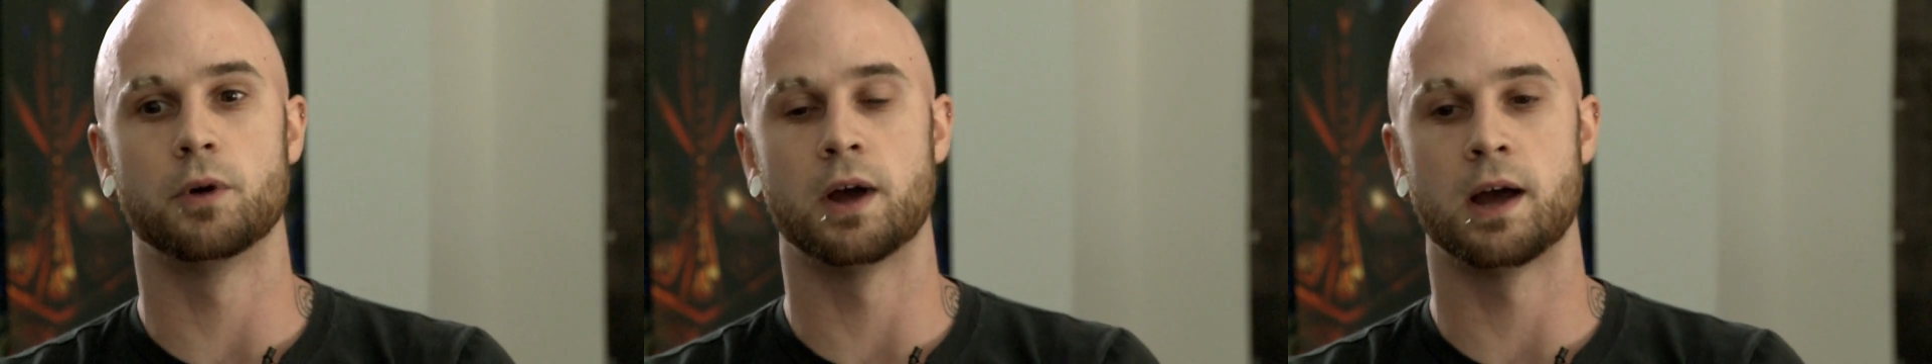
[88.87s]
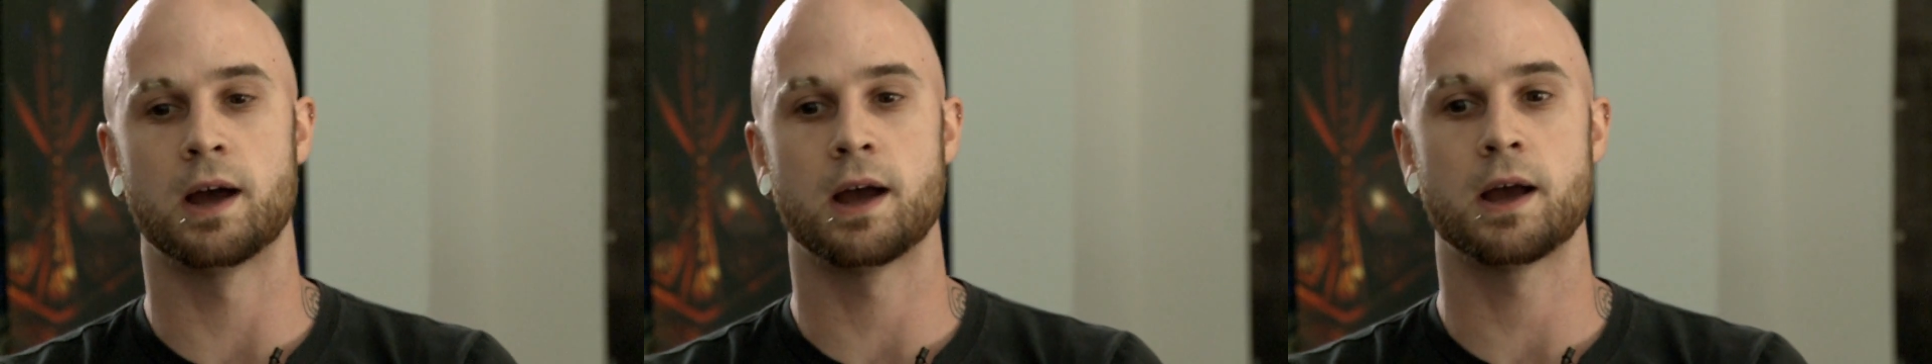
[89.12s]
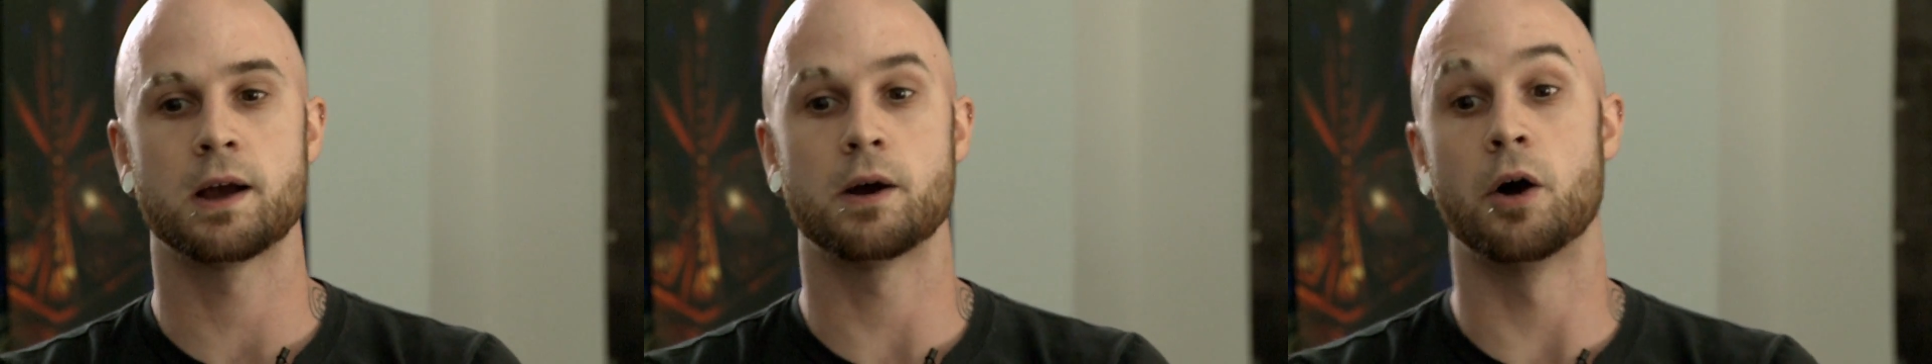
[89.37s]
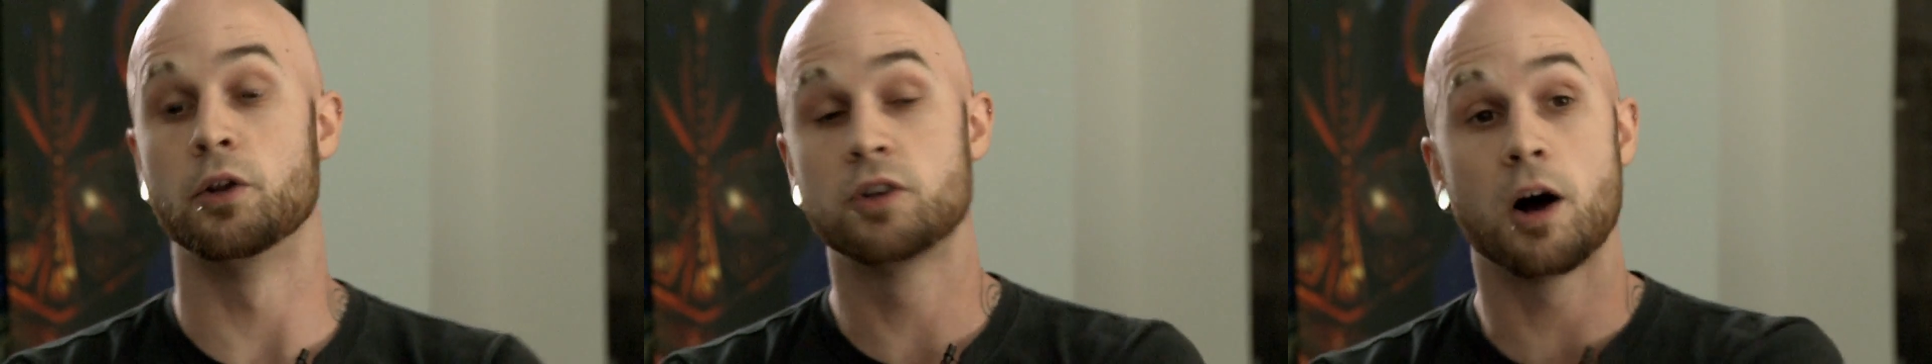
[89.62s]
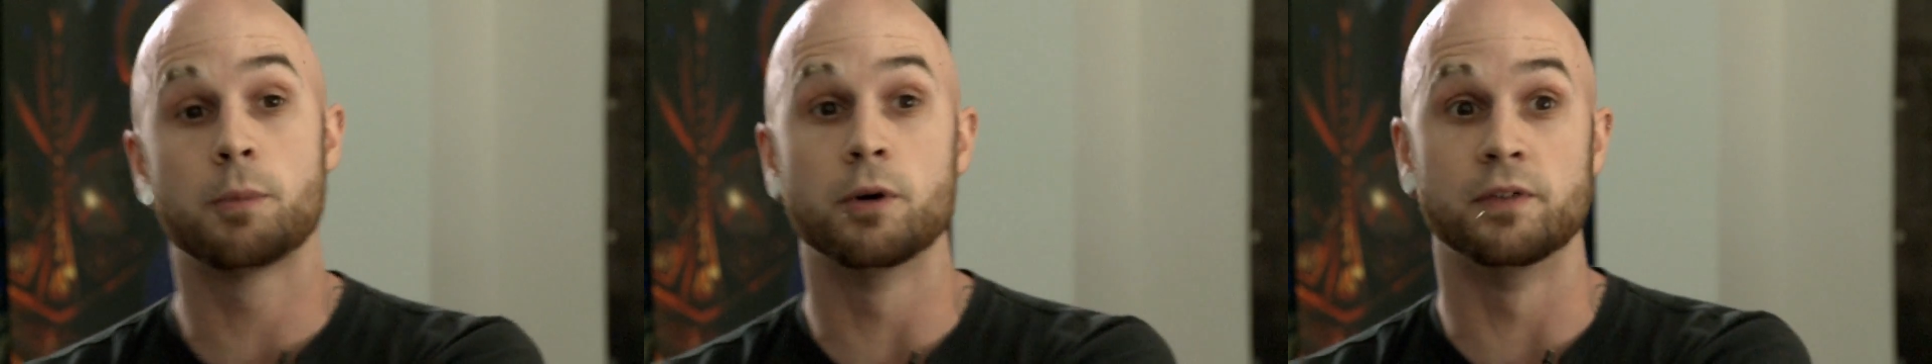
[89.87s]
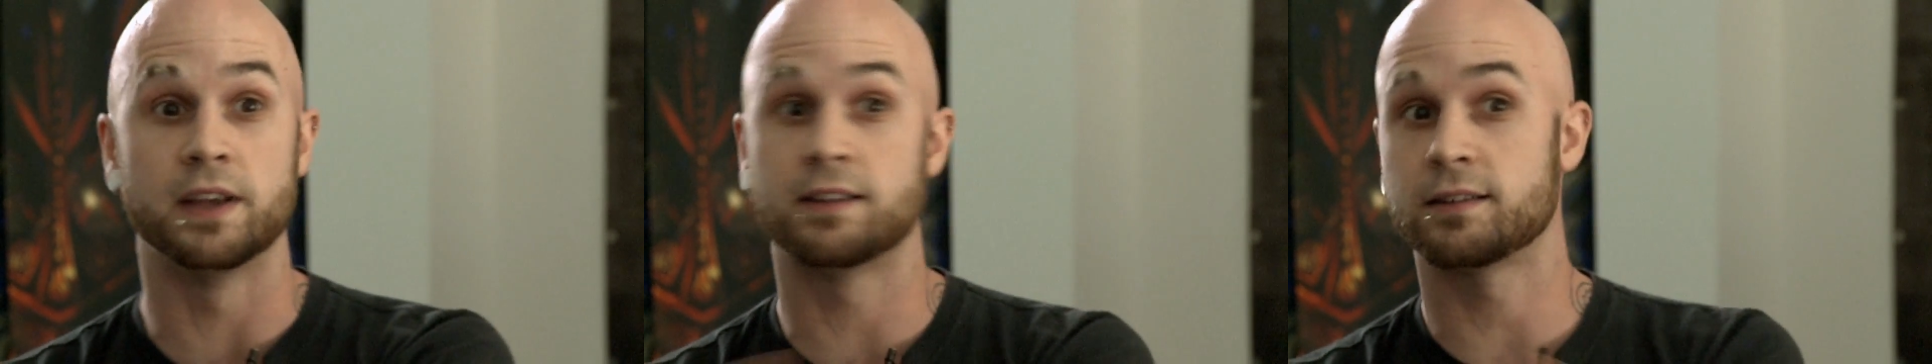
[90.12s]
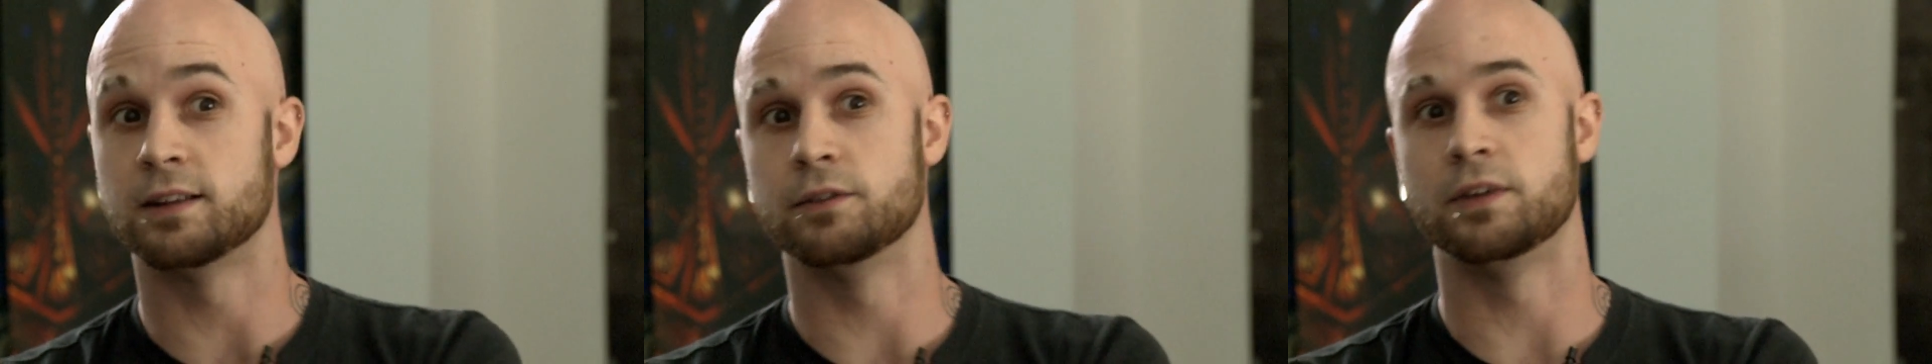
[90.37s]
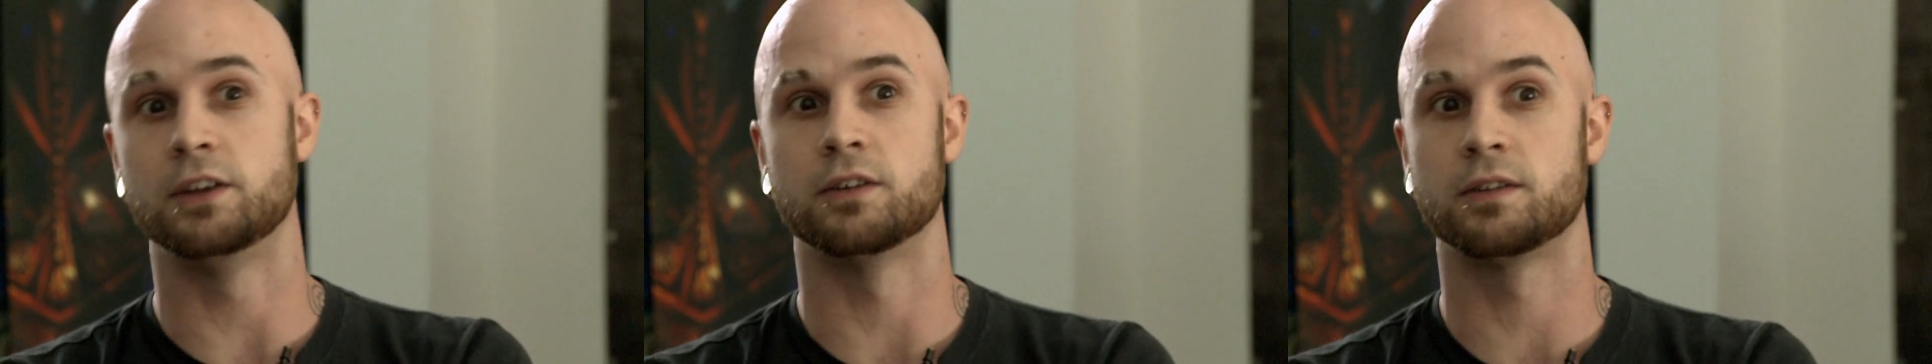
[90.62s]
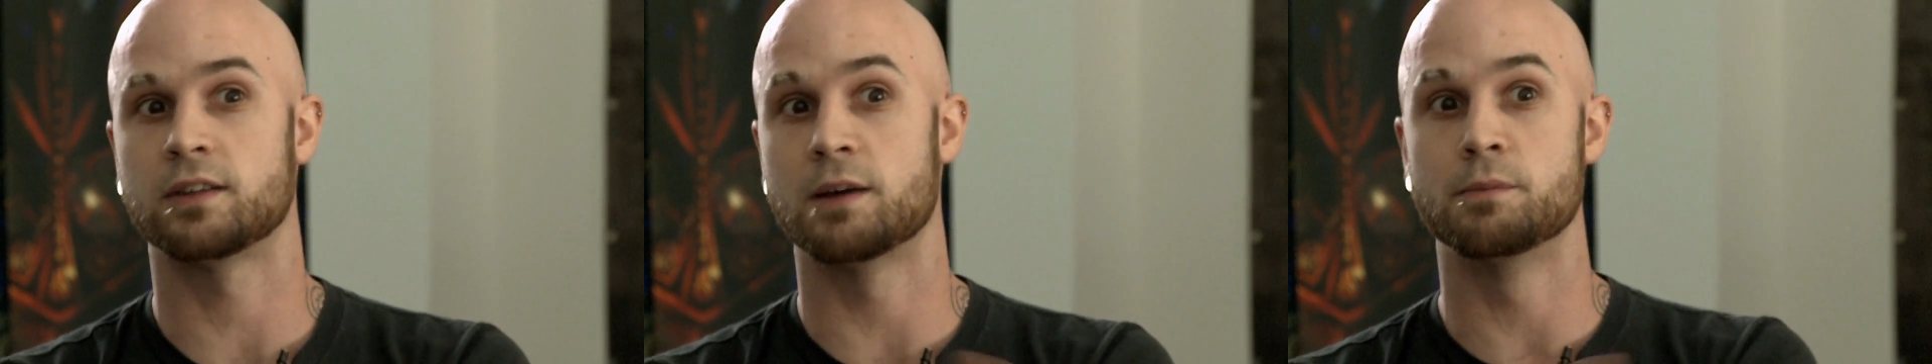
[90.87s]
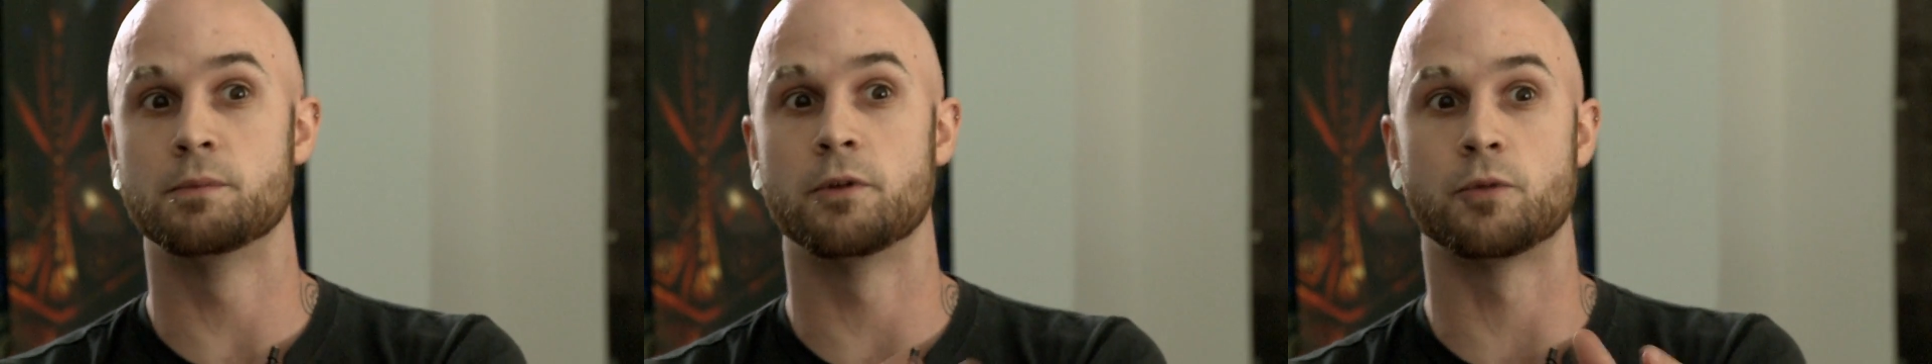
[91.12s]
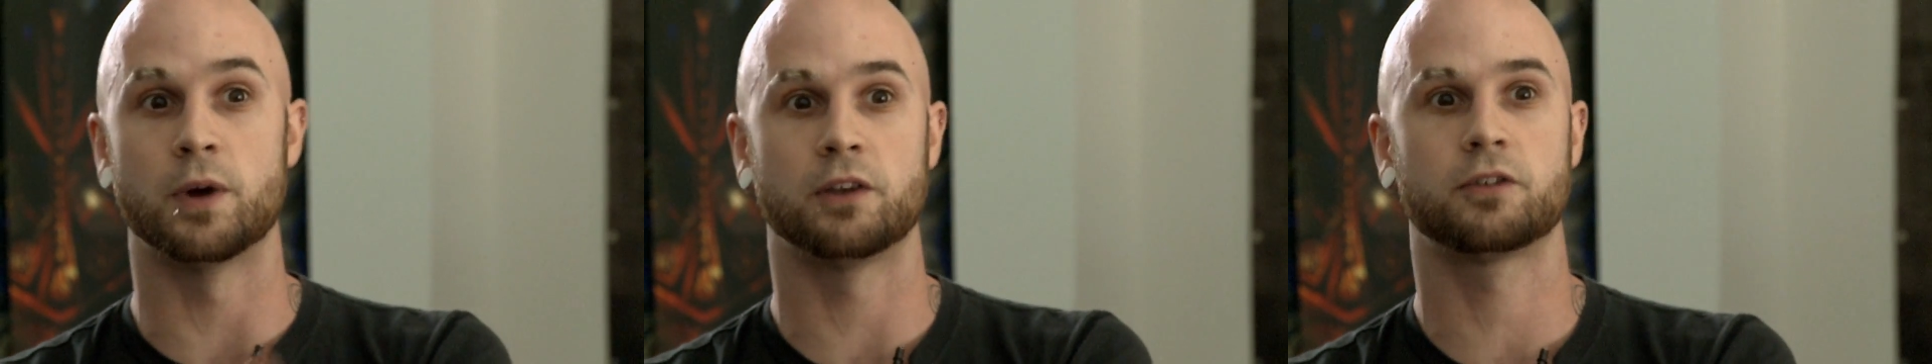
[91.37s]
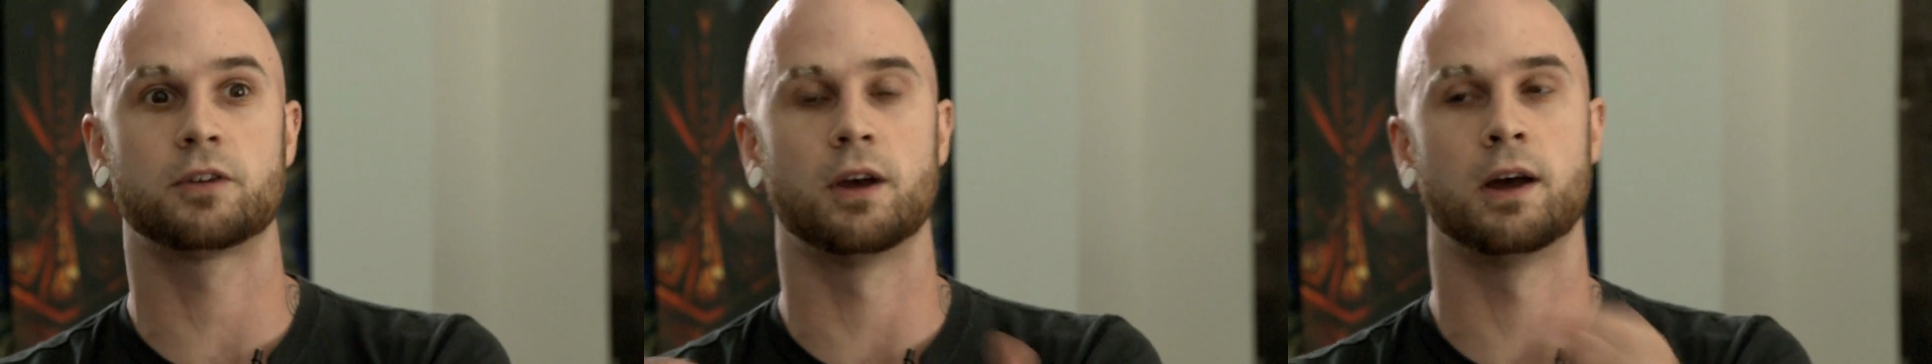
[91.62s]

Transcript: on top of existing features, some of which